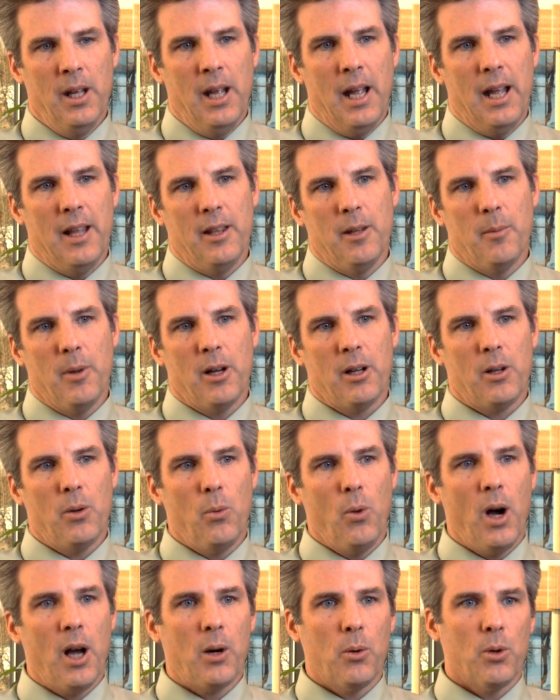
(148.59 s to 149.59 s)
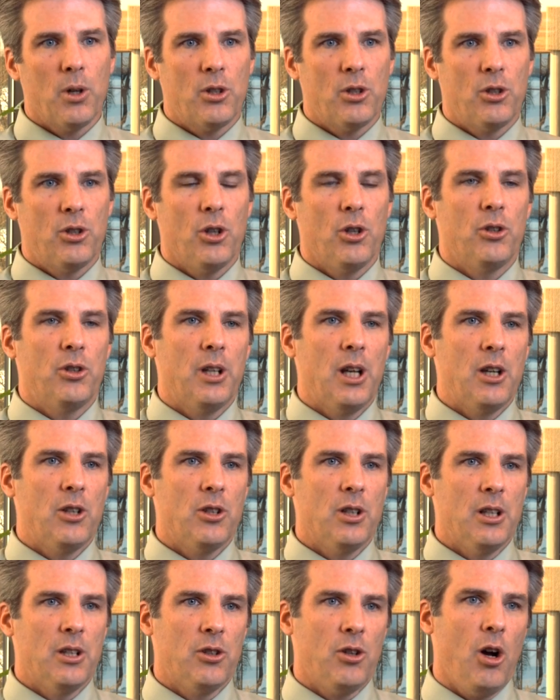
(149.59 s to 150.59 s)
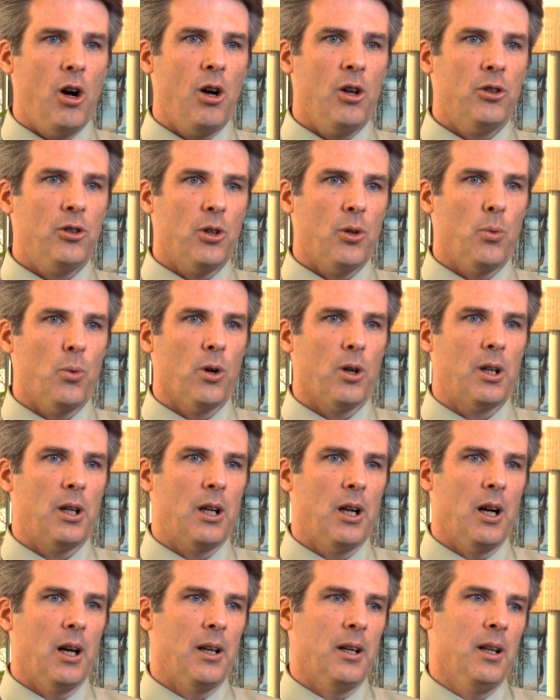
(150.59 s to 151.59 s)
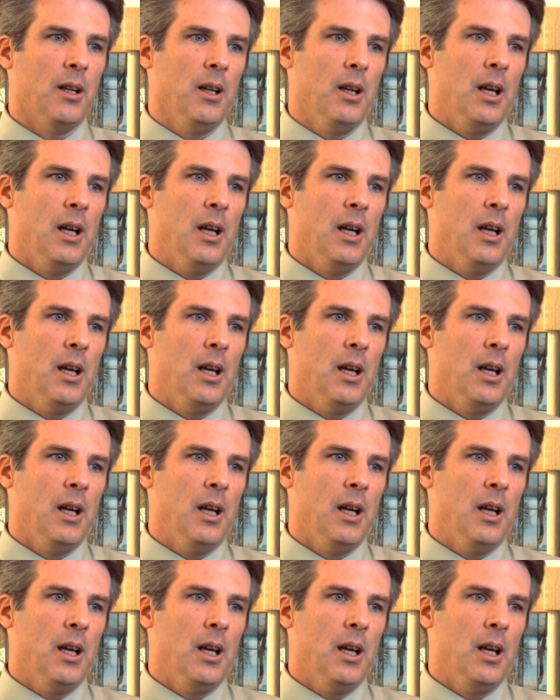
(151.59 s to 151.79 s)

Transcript: And the American Water Works Association is also working on